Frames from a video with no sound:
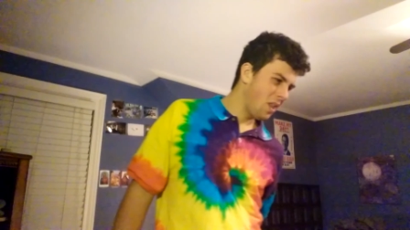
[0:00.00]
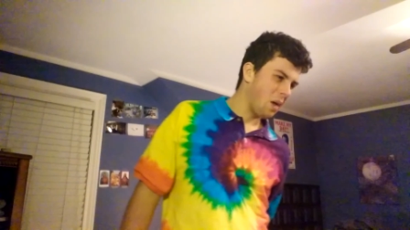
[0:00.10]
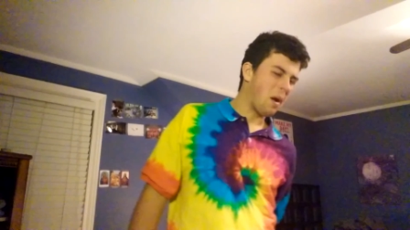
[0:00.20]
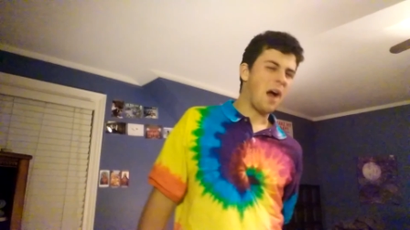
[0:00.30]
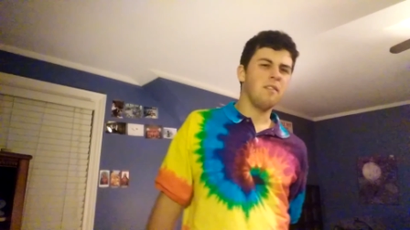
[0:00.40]
they
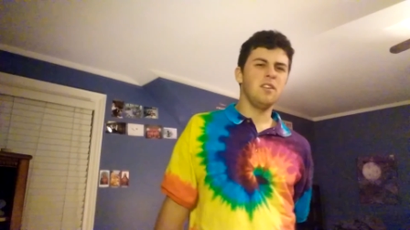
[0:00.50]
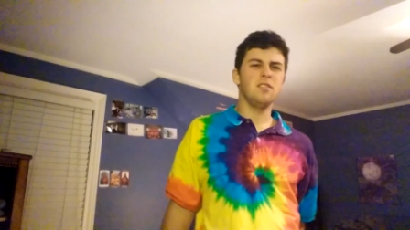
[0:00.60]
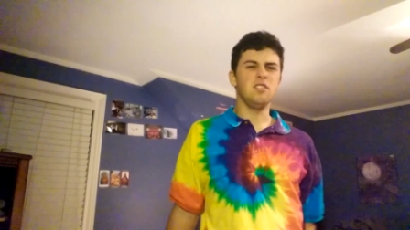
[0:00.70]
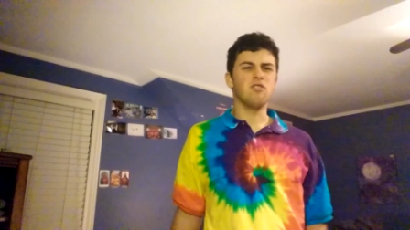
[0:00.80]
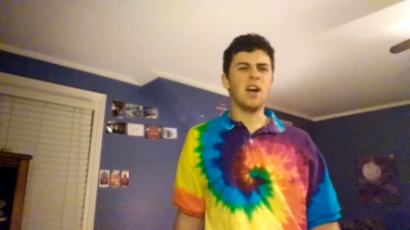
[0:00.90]
were
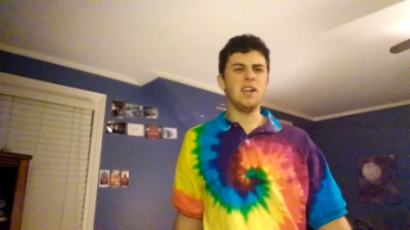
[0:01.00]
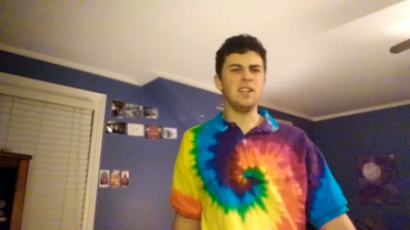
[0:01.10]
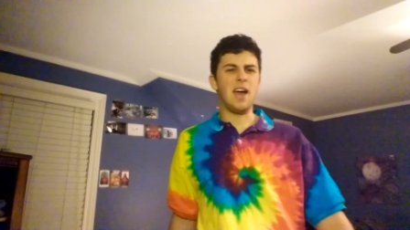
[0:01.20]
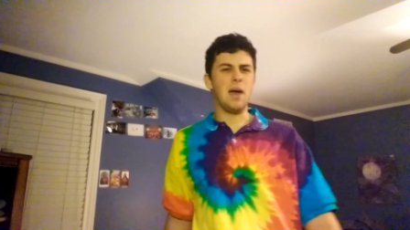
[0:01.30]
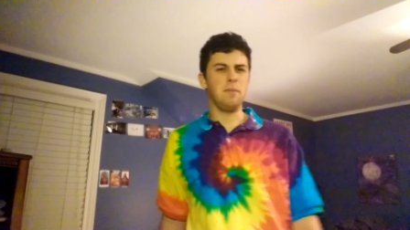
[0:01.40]
obviously trying
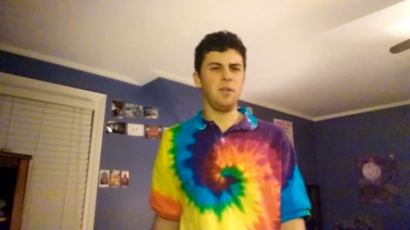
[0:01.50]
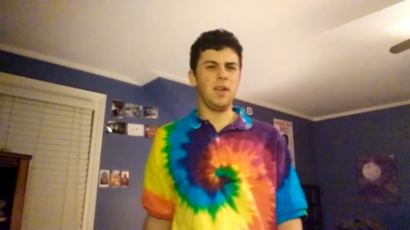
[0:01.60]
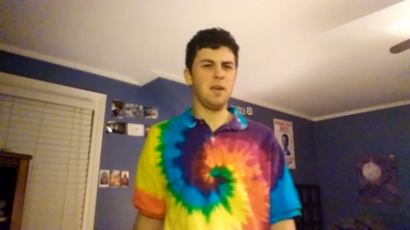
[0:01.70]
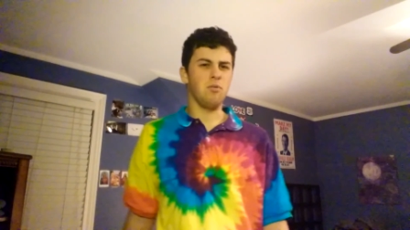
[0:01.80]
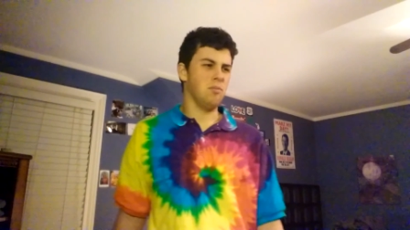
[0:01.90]
to
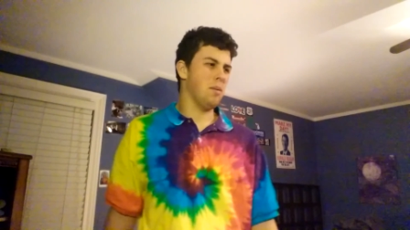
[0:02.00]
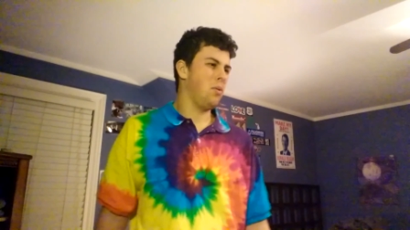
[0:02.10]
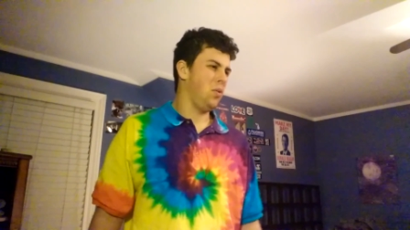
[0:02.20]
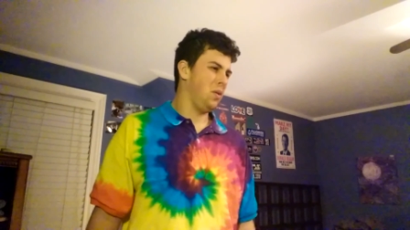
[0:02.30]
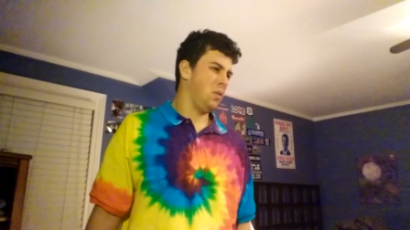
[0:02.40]
emulate. Remember
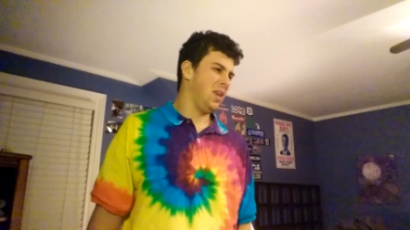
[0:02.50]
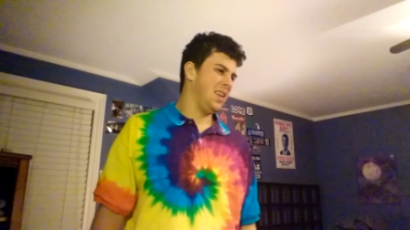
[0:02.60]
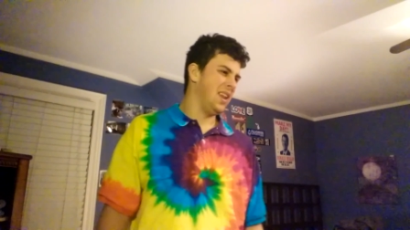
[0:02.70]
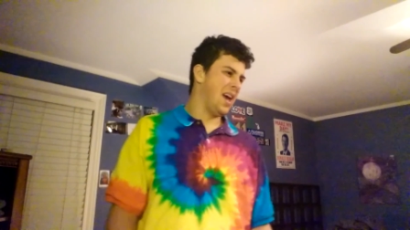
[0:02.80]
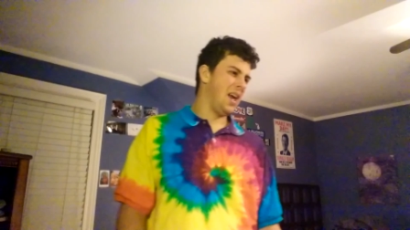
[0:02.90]
when they
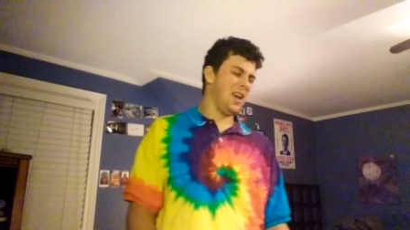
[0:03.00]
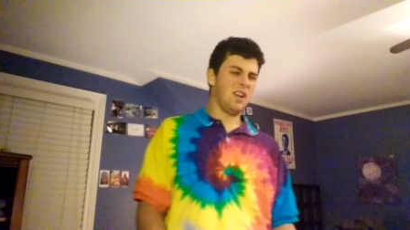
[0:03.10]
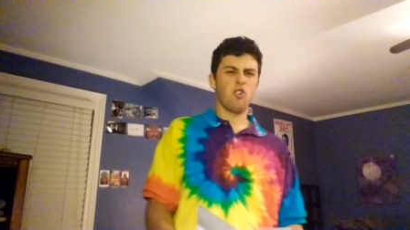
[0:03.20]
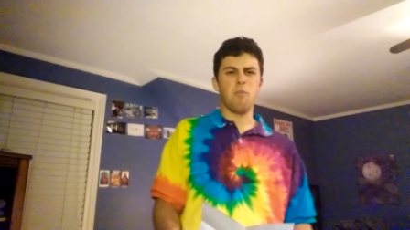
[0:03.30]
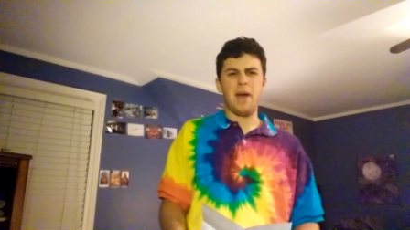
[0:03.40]
did
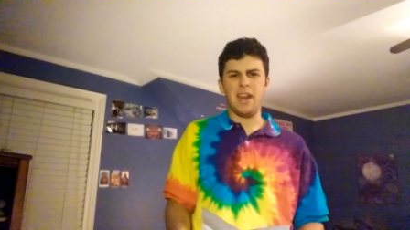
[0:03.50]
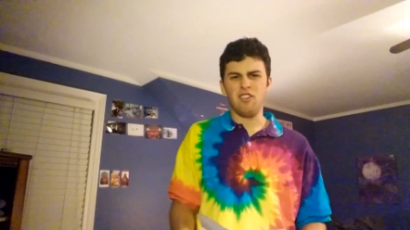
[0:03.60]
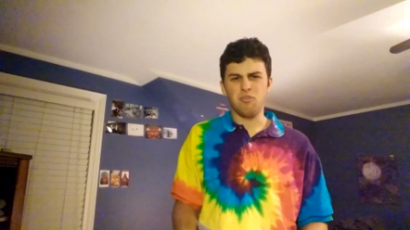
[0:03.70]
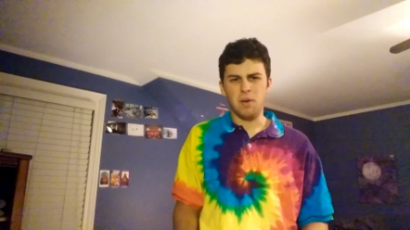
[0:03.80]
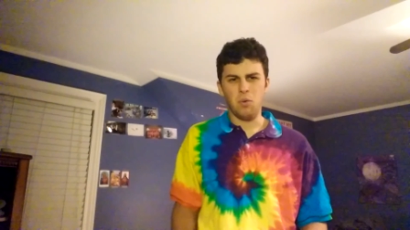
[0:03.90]
anger
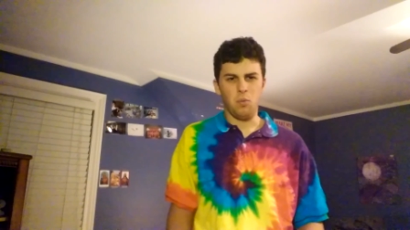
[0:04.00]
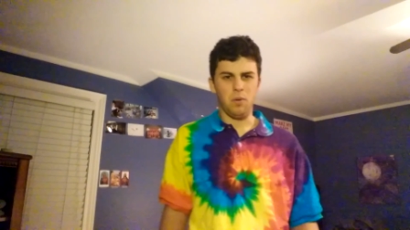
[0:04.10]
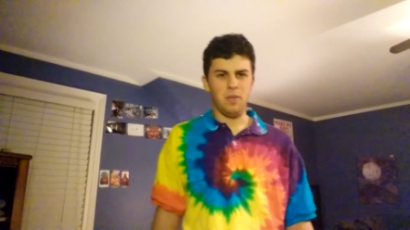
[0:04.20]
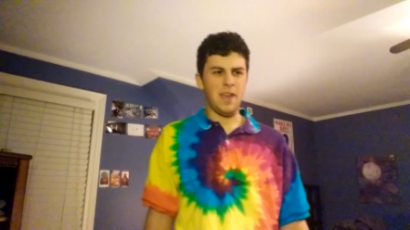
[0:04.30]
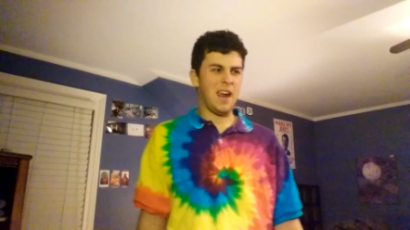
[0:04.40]
management
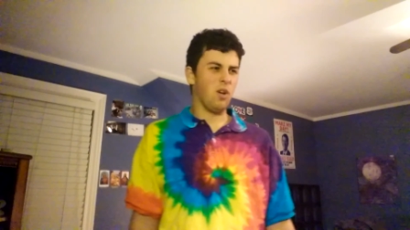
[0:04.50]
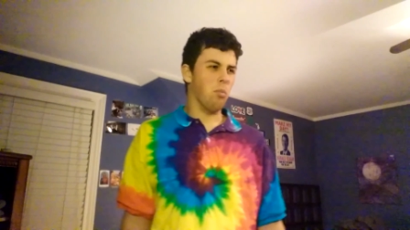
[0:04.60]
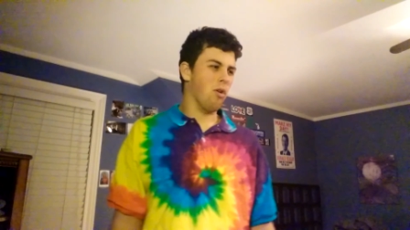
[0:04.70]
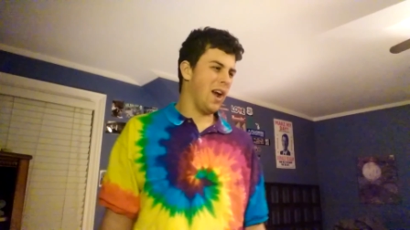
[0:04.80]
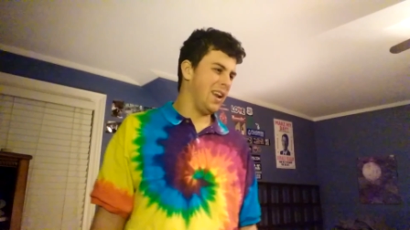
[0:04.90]
with Daniel
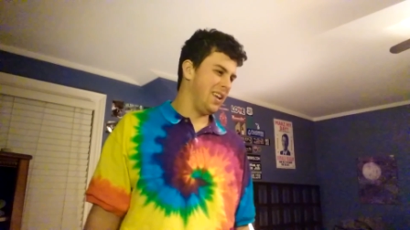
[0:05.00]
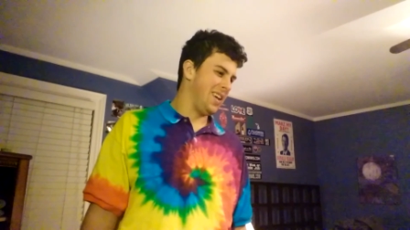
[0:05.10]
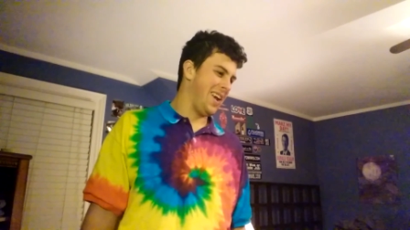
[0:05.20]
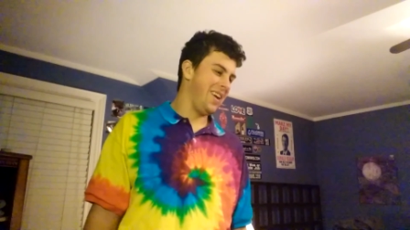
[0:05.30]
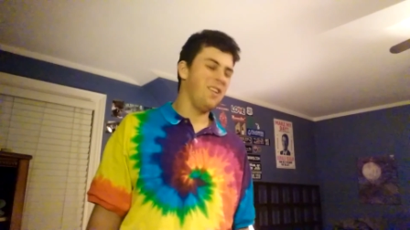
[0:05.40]
Bryan and
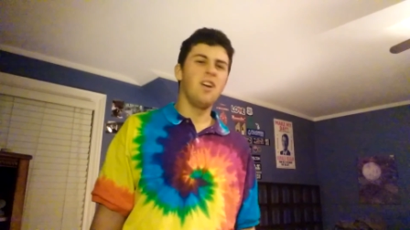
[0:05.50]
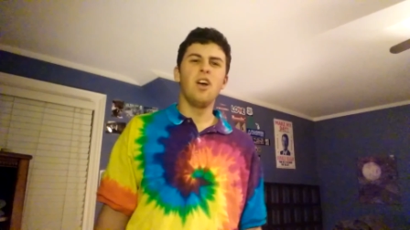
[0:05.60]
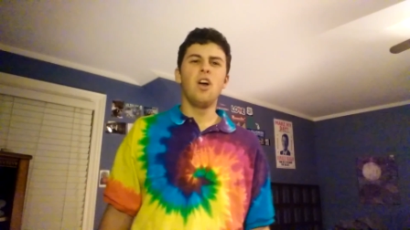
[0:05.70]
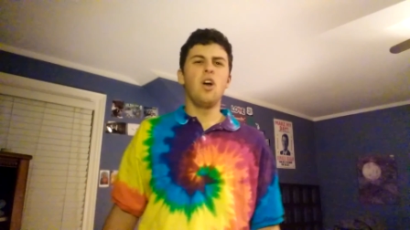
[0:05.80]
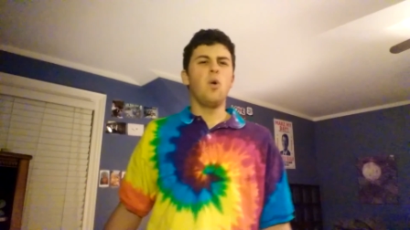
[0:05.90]
Kane,
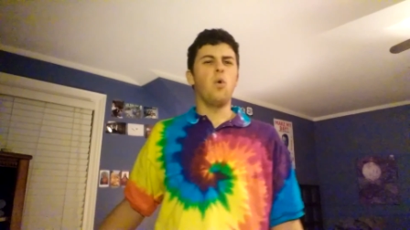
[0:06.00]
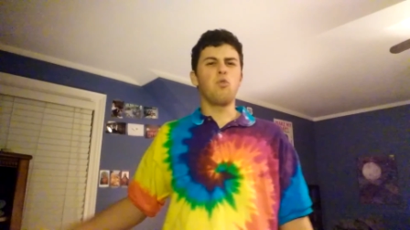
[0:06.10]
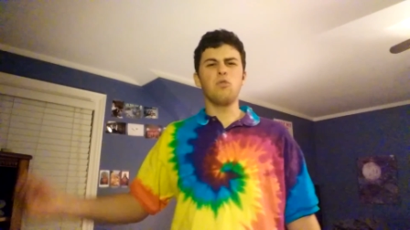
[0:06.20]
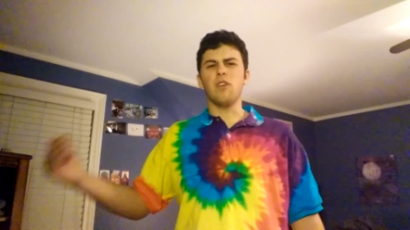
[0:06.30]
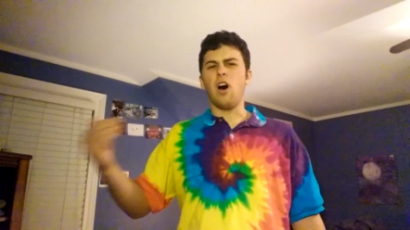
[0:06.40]
which
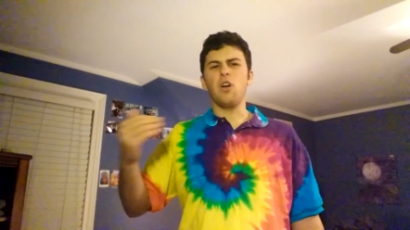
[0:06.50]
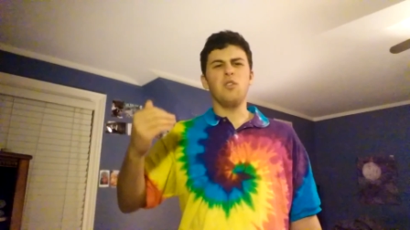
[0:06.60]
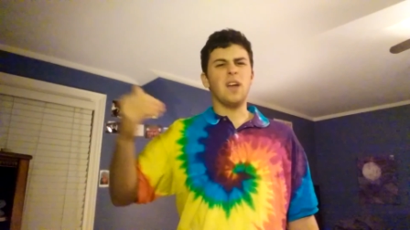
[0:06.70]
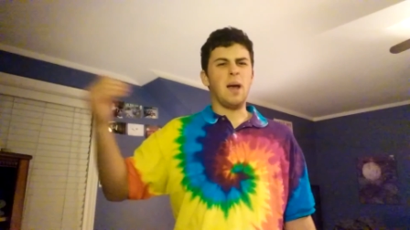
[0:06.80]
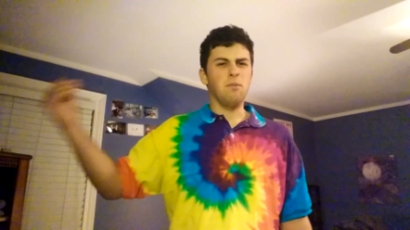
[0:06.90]
was a
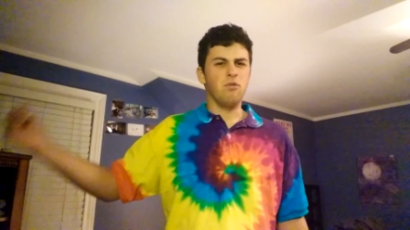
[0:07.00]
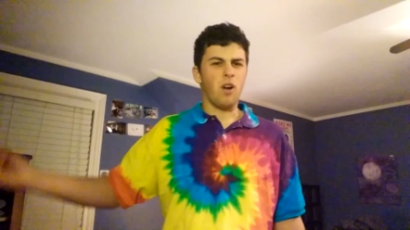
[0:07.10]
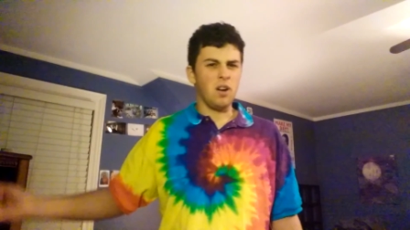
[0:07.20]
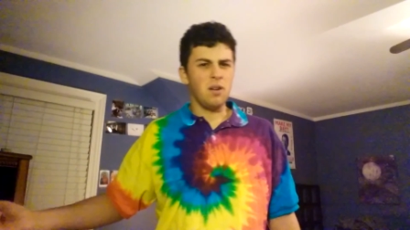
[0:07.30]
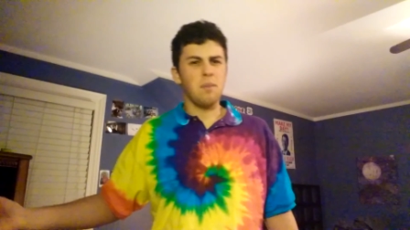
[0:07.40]
hundred times funnier.